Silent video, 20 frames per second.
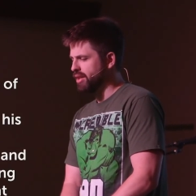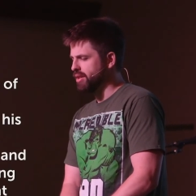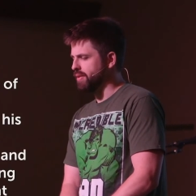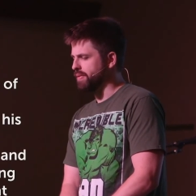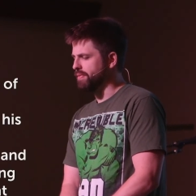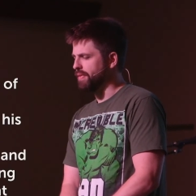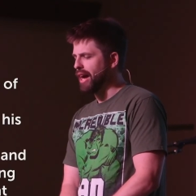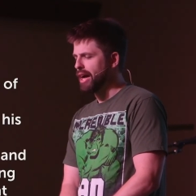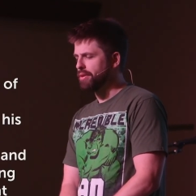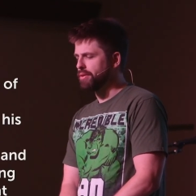
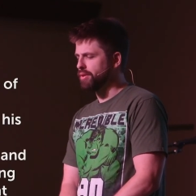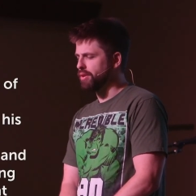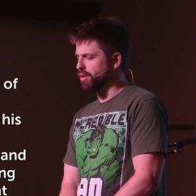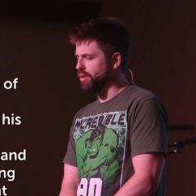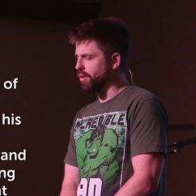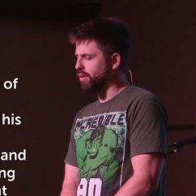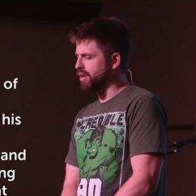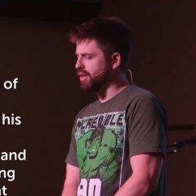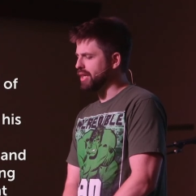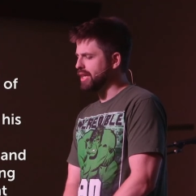to follow the
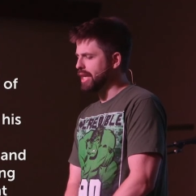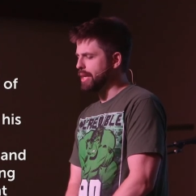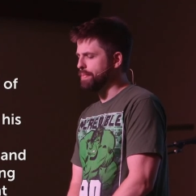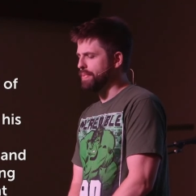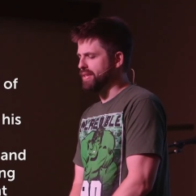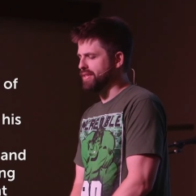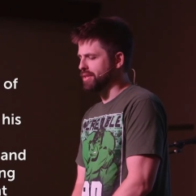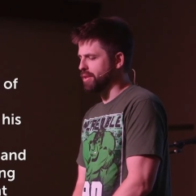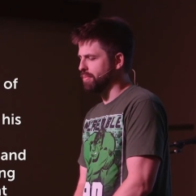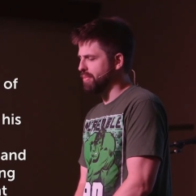Lord and
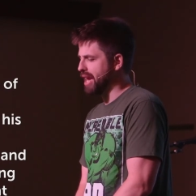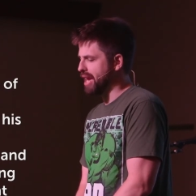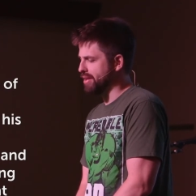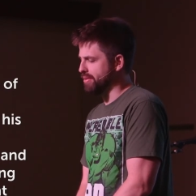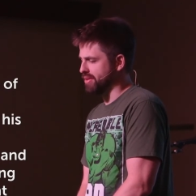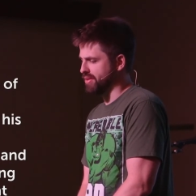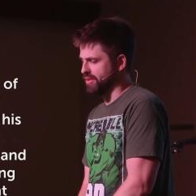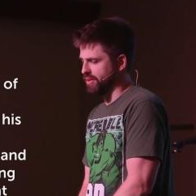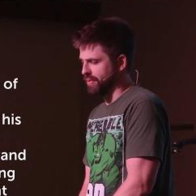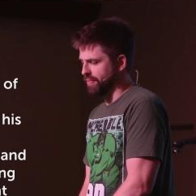keep his
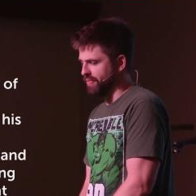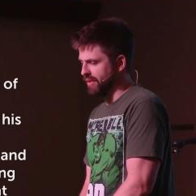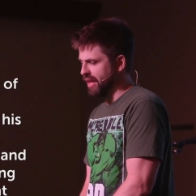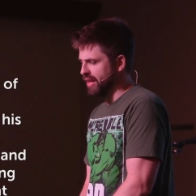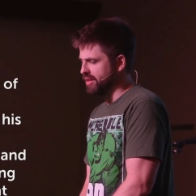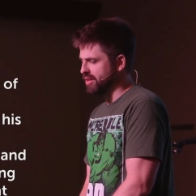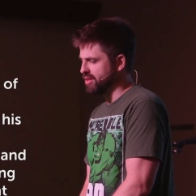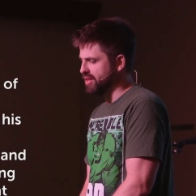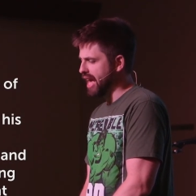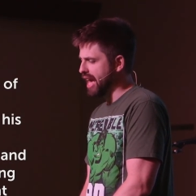commands,
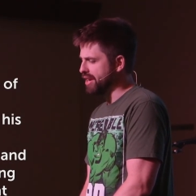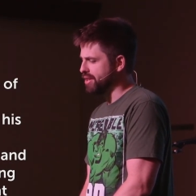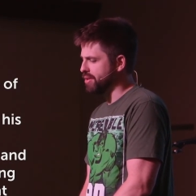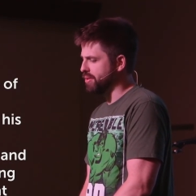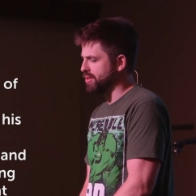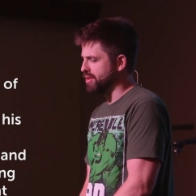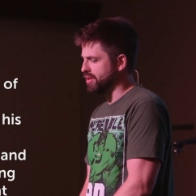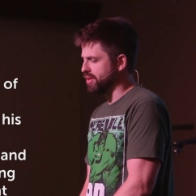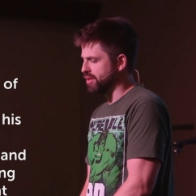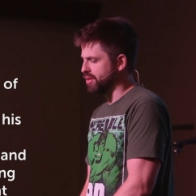
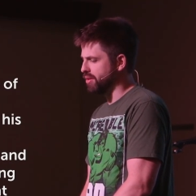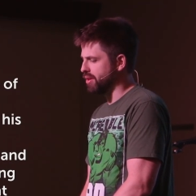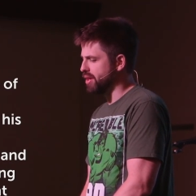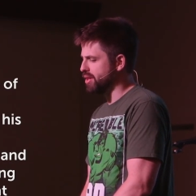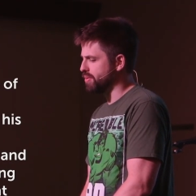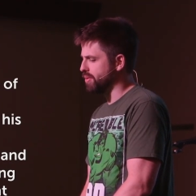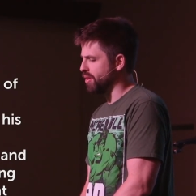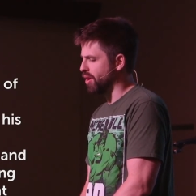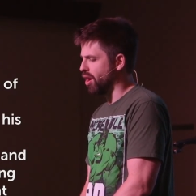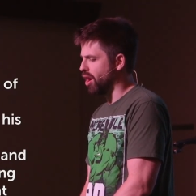statutes and
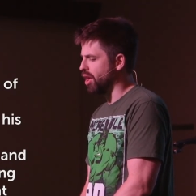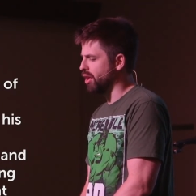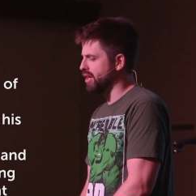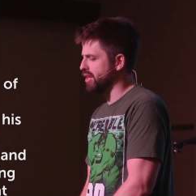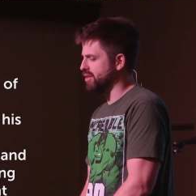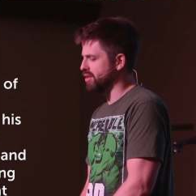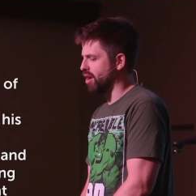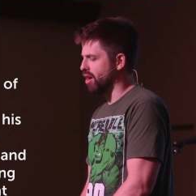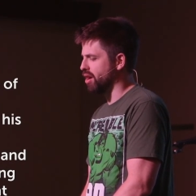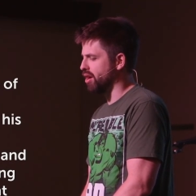decrees with all
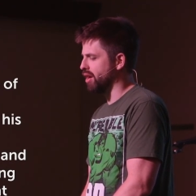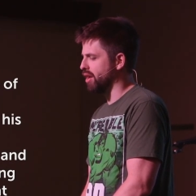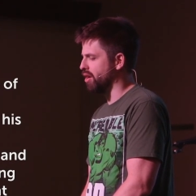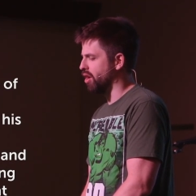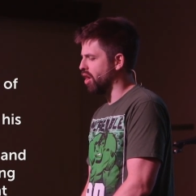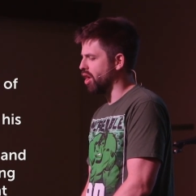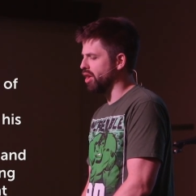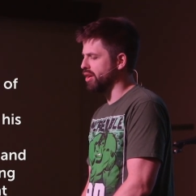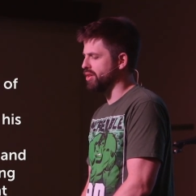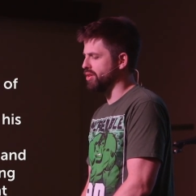his heart
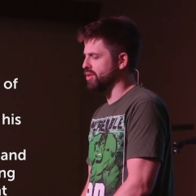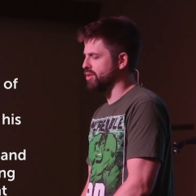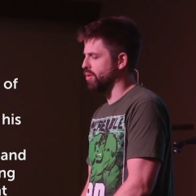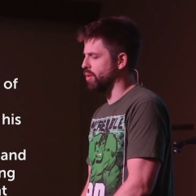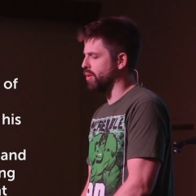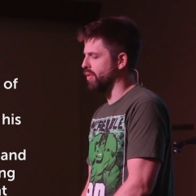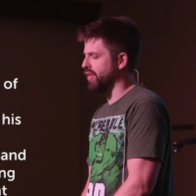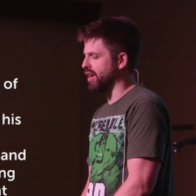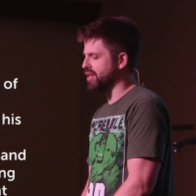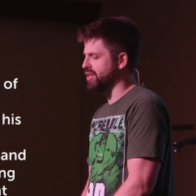and all his
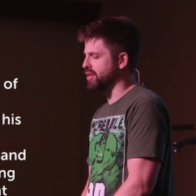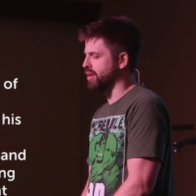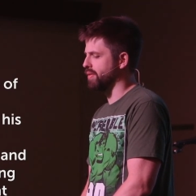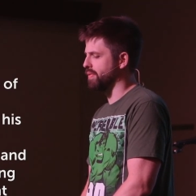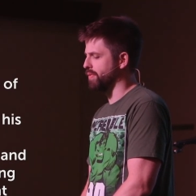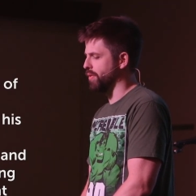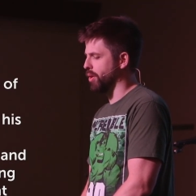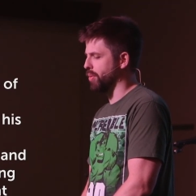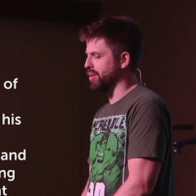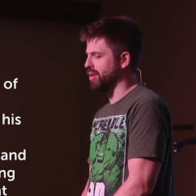soul, thus
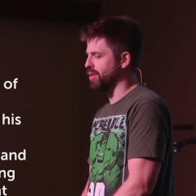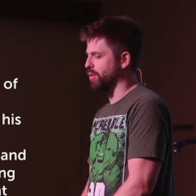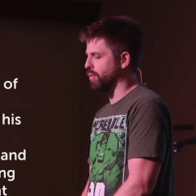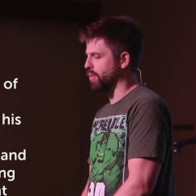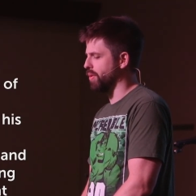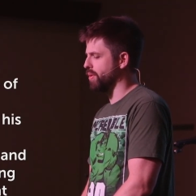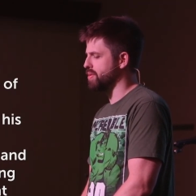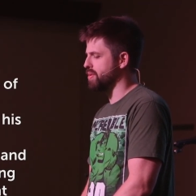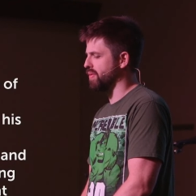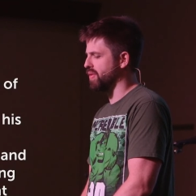confirming the
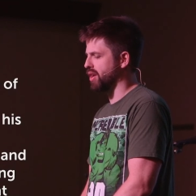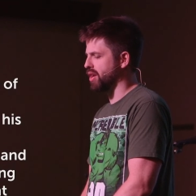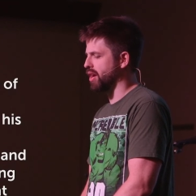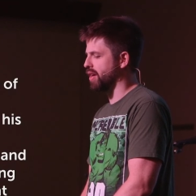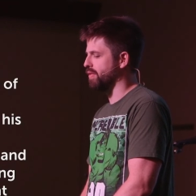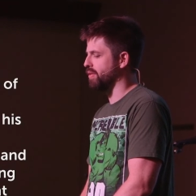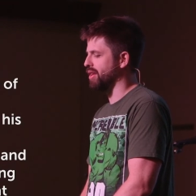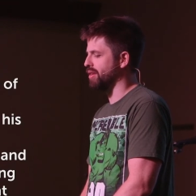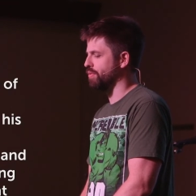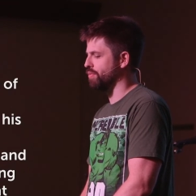words of the
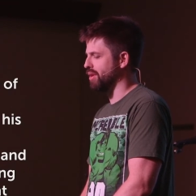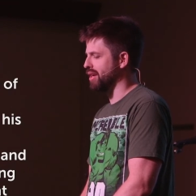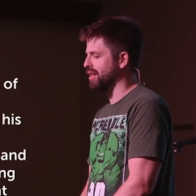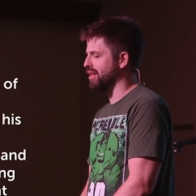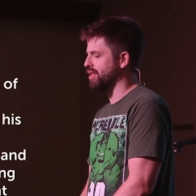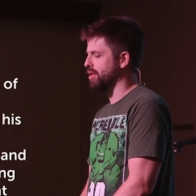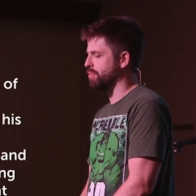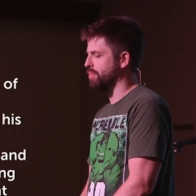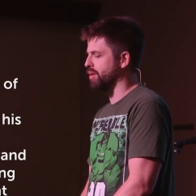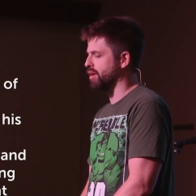covenant
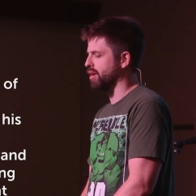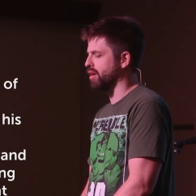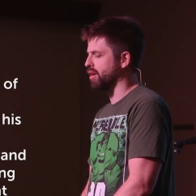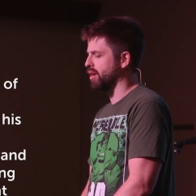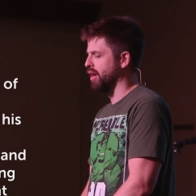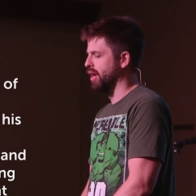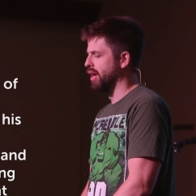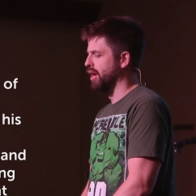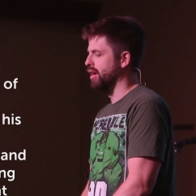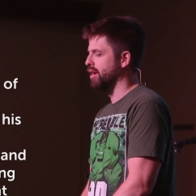written in the book.
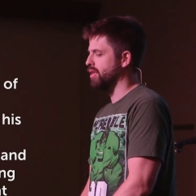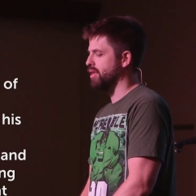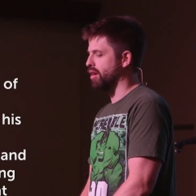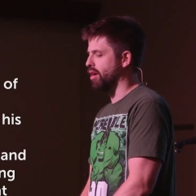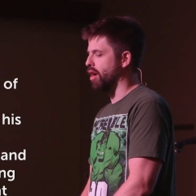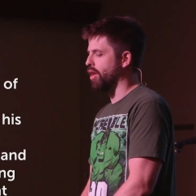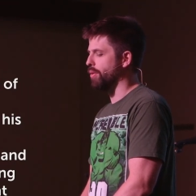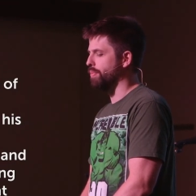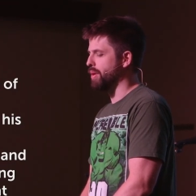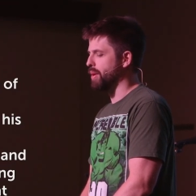
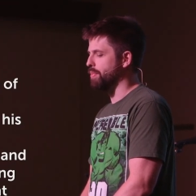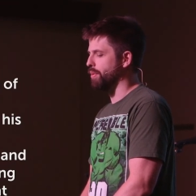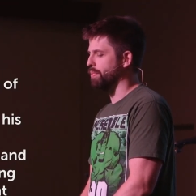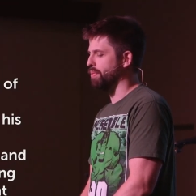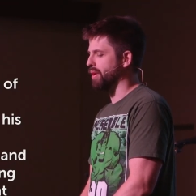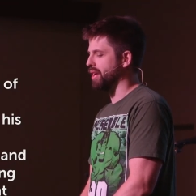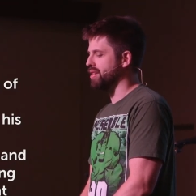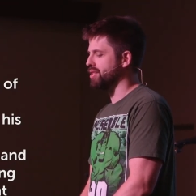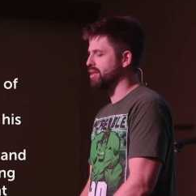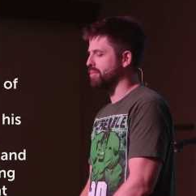Then all the people
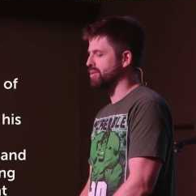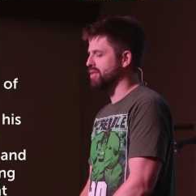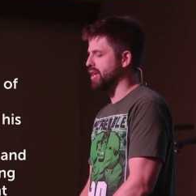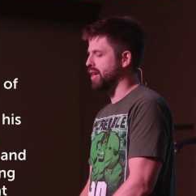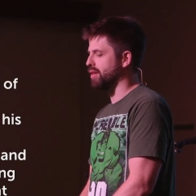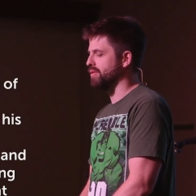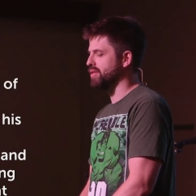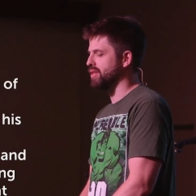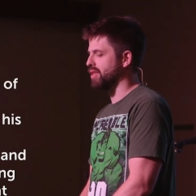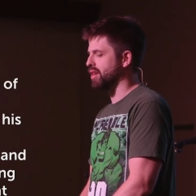pledged
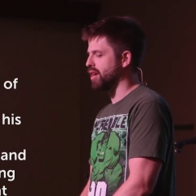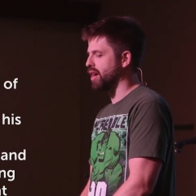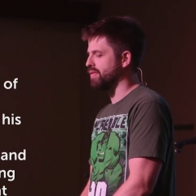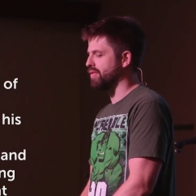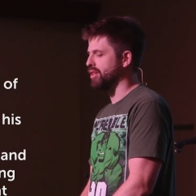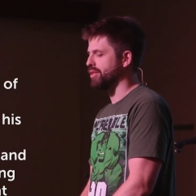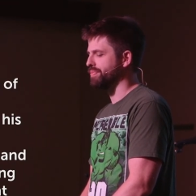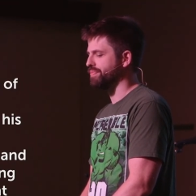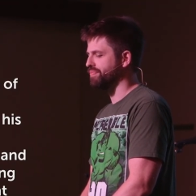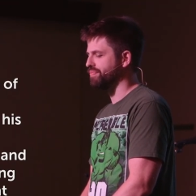themselves to the
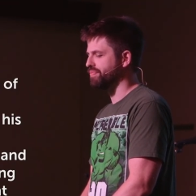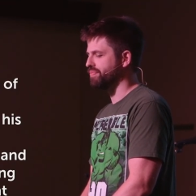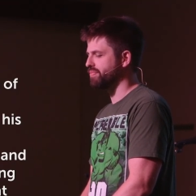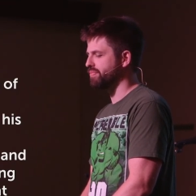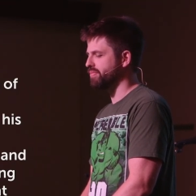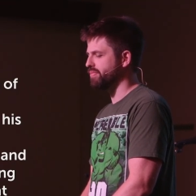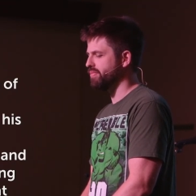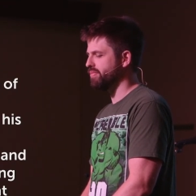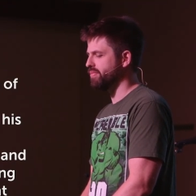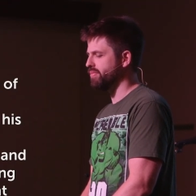covenant.
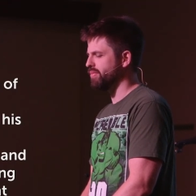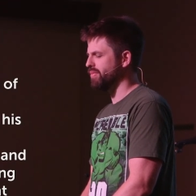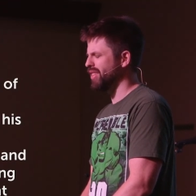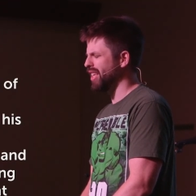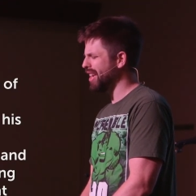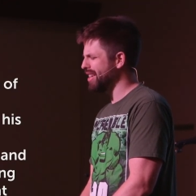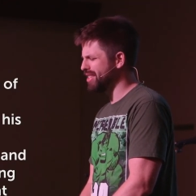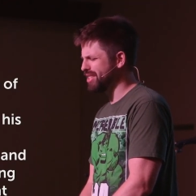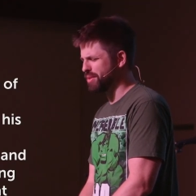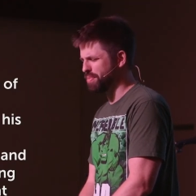
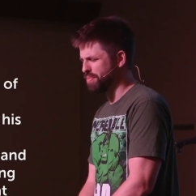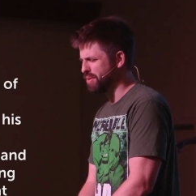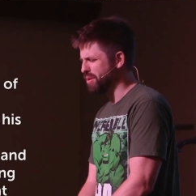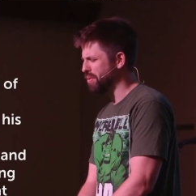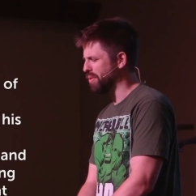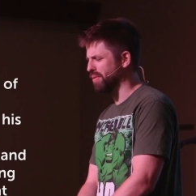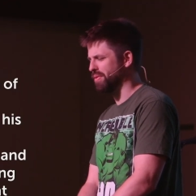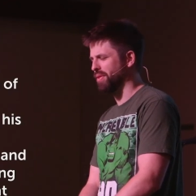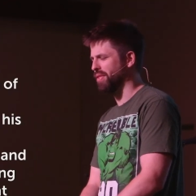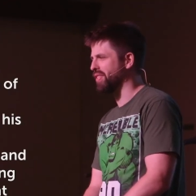That's a
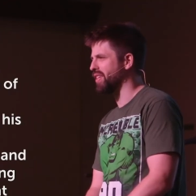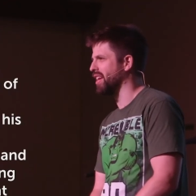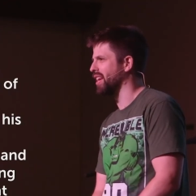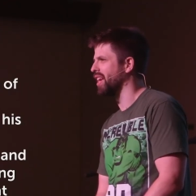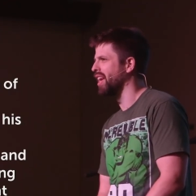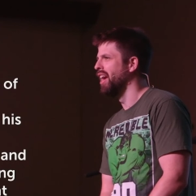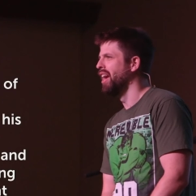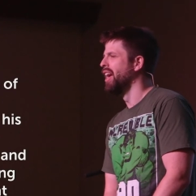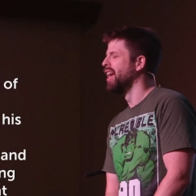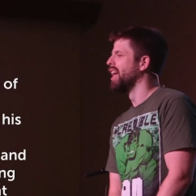beautiful
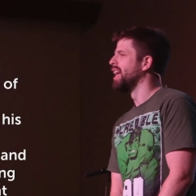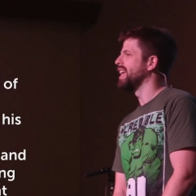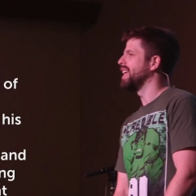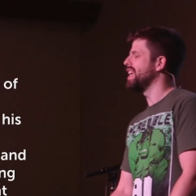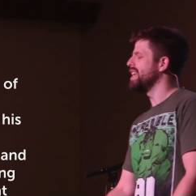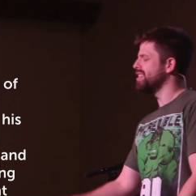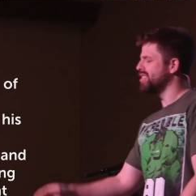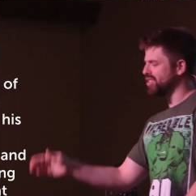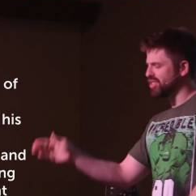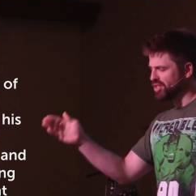thing.
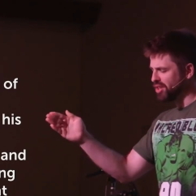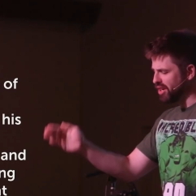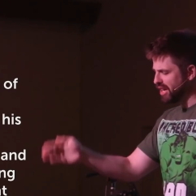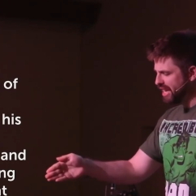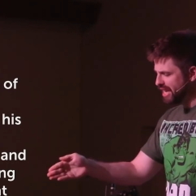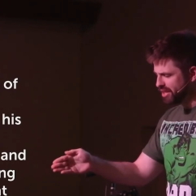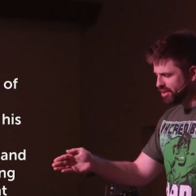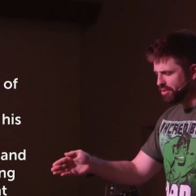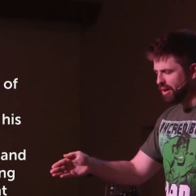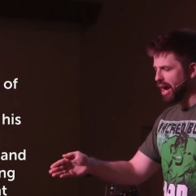He stood
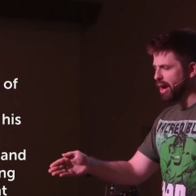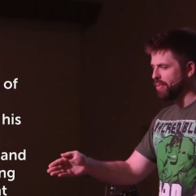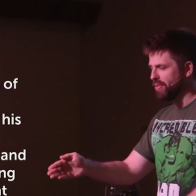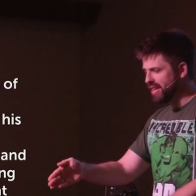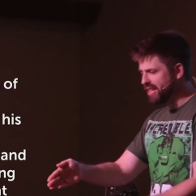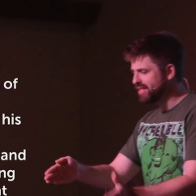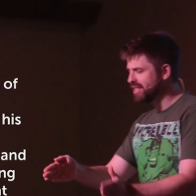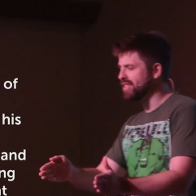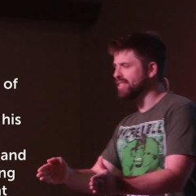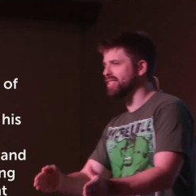his ground. This